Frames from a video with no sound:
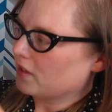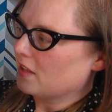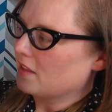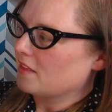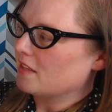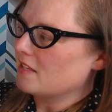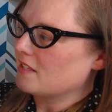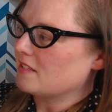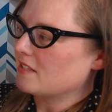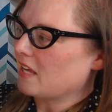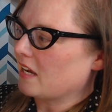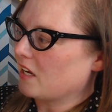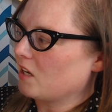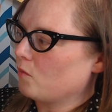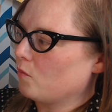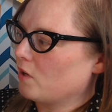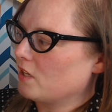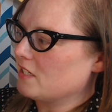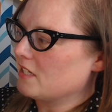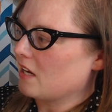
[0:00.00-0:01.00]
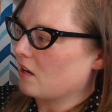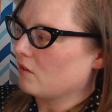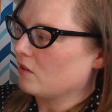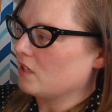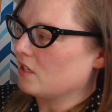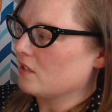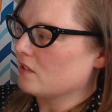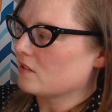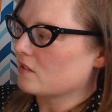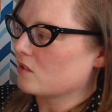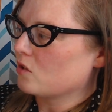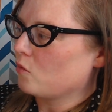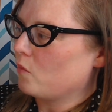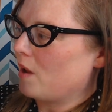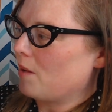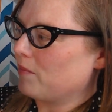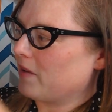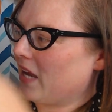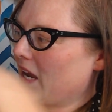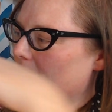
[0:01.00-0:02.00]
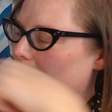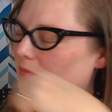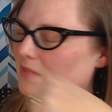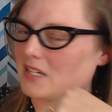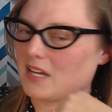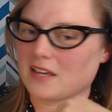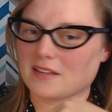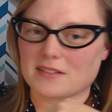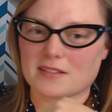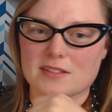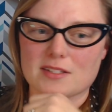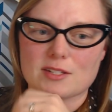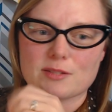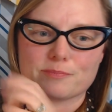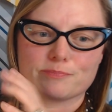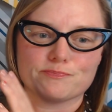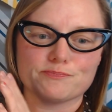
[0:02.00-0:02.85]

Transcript: The second one down is the webcam test.